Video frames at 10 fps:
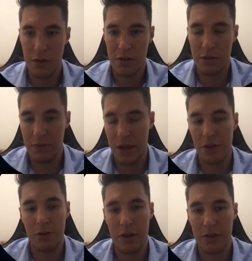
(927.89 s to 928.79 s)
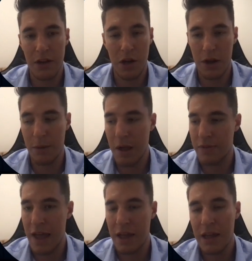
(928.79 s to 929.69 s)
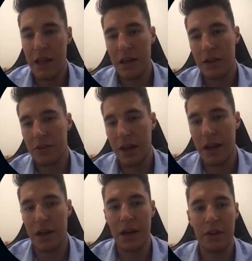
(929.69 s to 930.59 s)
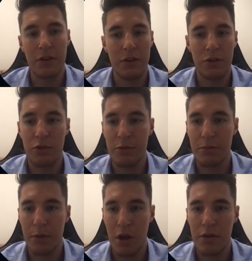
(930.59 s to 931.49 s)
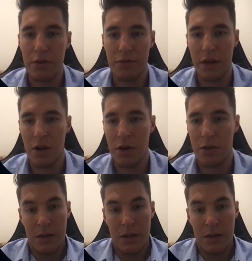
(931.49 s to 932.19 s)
So if you're interested in learning about that, check out the links in the description below this video.